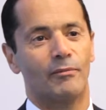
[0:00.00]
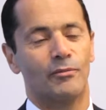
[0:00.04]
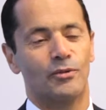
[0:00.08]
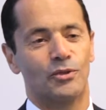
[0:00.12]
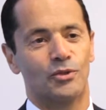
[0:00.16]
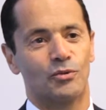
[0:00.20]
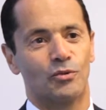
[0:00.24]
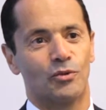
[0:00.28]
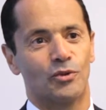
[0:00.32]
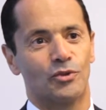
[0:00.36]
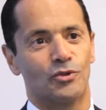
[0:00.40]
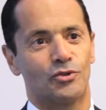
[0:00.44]

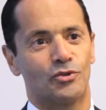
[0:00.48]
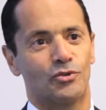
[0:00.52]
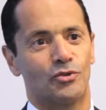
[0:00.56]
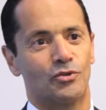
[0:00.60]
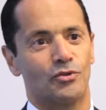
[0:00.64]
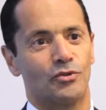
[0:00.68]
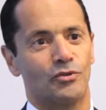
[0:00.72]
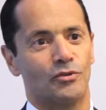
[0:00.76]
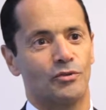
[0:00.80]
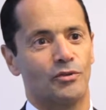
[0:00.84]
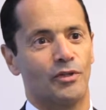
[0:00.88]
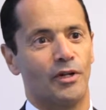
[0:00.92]
which was
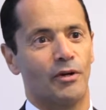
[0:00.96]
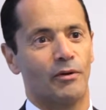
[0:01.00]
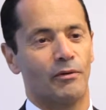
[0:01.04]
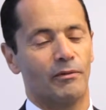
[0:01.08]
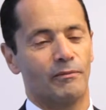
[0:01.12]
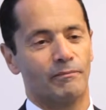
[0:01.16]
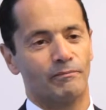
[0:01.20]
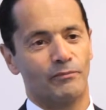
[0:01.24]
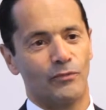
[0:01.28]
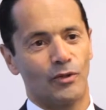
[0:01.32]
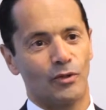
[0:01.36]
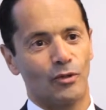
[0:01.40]
to
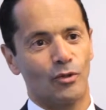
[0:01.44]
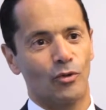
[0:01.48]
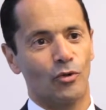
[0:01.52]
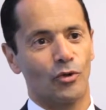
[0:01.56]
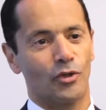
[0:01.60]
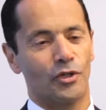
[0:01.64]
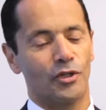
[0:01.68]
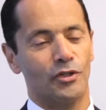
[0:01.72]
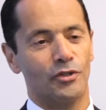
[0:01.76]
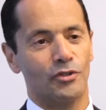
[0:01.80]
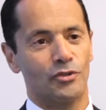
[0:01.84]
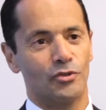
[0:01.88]

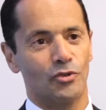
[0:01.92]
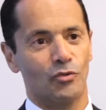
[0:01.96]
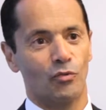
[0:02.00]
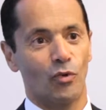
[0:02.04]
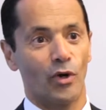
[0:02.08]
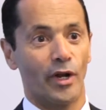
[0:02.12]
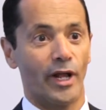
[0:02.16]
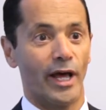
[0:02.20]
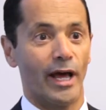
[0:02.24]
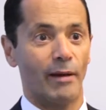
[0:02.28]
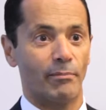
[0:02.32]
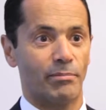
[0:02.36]
look into
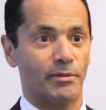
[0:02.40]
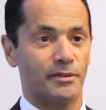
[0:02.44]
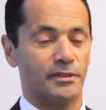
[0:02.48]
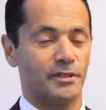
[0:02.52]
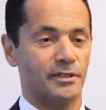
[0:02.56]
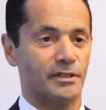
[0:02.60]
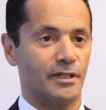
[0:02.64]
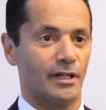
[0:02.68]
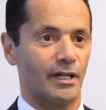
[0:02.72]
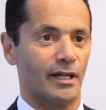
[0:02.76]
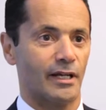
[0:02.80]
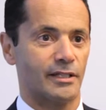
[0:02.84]
what happened in
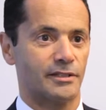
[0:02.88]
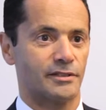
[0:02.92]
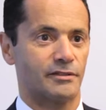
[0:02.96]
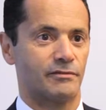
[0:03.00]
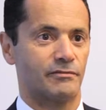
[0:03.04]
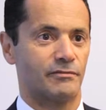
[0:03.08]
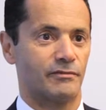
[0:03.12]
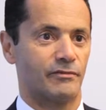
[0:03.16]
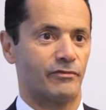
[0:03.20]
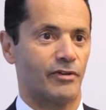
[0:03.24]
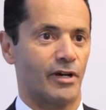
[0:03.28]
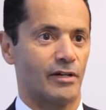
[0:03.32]
the last
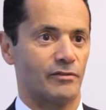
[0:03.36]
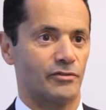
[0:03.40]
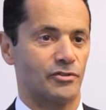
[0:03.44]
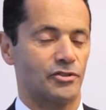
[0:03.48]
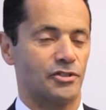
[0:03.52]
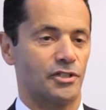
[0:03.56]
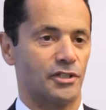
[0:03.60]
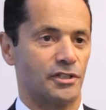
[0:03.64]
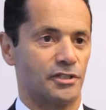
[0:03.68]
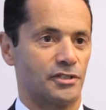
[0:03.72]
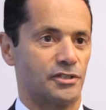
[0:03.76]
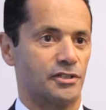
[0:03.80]
5 or
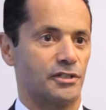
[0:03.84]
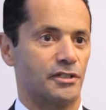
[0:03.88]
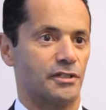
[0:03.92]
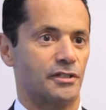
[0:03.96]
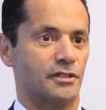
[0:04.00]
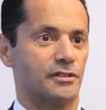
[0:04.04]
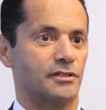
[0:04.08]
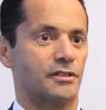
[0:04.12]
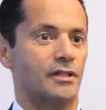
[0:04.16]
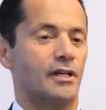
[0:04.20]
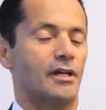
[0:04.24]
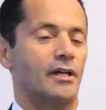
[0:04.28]
6
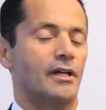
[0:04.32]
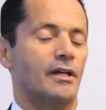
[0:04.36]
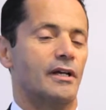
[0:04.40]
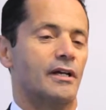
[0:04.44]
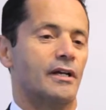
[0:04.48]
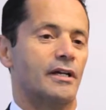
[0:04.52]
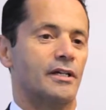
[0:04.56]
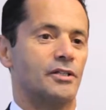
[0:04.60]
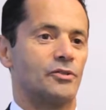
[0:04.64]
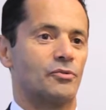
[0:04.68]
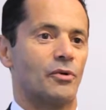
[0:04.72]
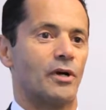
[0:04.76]
years
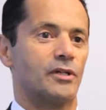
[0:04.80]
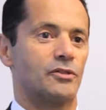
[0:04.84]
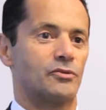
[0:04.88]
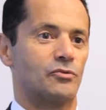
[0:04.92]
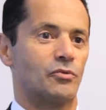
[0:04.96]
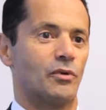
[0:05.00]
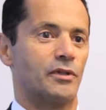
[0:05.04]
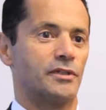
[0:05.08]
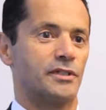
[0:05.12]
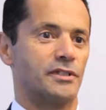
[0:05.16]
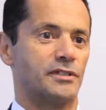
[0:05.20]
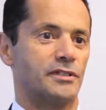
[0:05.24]
and try to
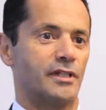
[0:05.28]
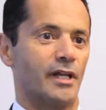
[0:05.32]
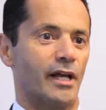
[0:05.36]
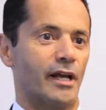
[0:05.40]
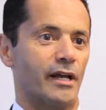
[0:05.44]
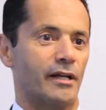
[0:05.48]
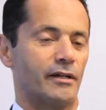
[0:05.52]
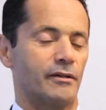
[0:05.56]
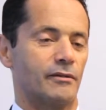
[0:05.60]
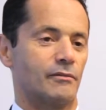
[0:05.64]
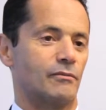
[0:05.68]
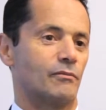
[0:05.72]

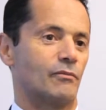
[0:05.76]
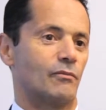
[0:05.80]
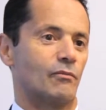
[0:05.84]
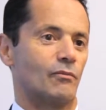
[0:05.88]
understand